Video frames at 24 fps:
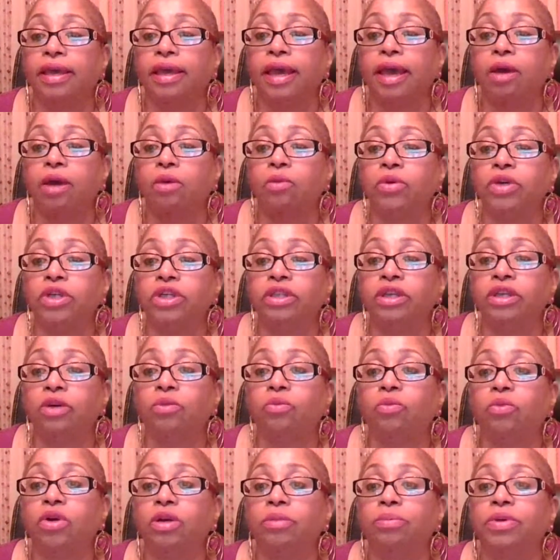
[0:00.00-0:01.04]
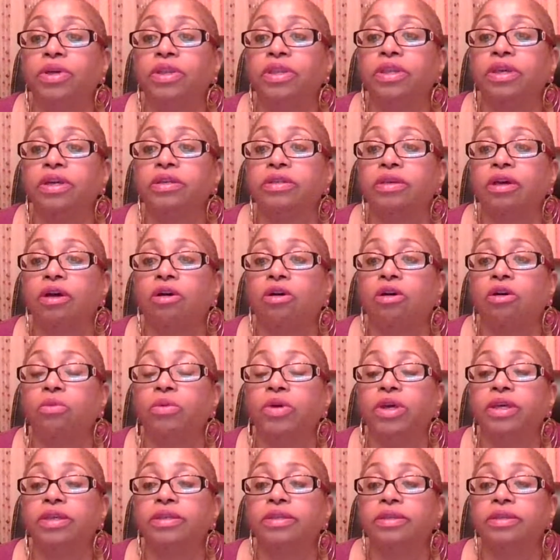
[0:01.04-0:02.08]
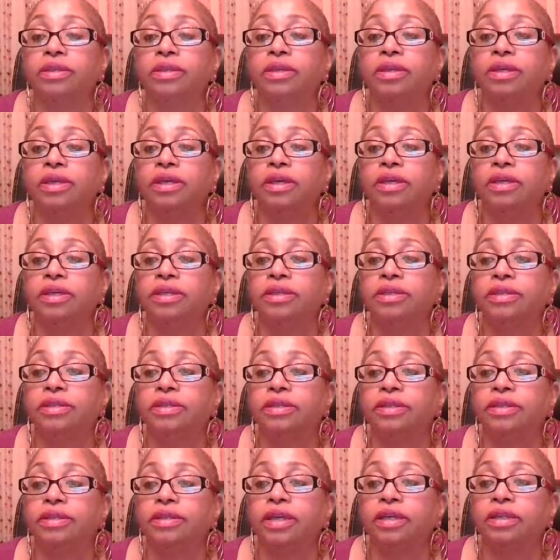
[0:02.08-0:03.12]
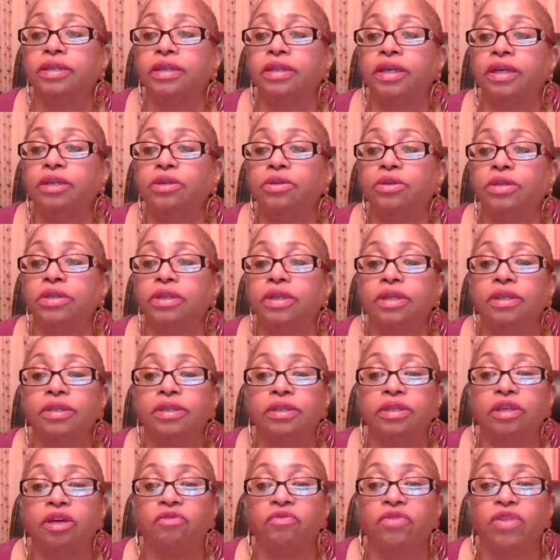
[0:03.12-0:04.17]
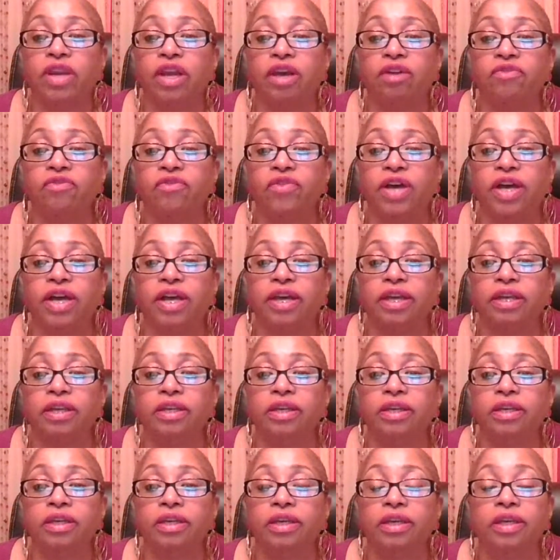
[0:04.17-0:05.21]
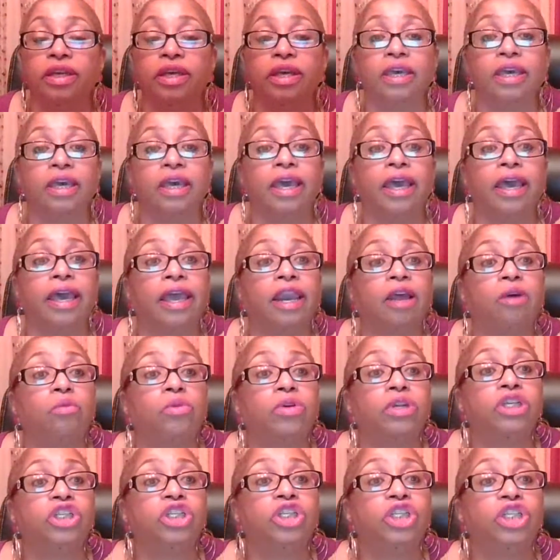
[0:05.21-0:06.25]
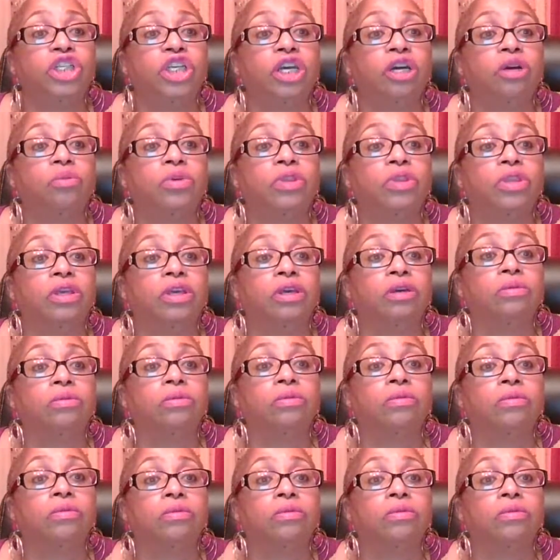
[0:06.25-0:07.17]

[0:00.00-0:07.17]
I wish there weren't, but there's always such interesting stuff that I find, and I want to share with you.